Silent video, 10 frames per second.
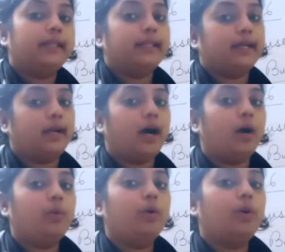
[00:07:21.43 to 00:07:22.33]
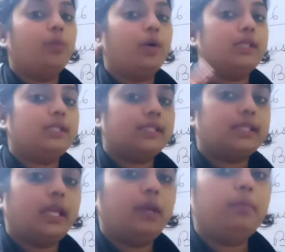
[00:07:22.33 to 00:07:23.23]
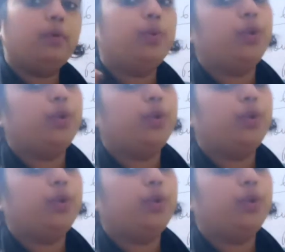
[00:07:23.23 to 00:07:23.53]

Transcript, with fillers: The cow was the same who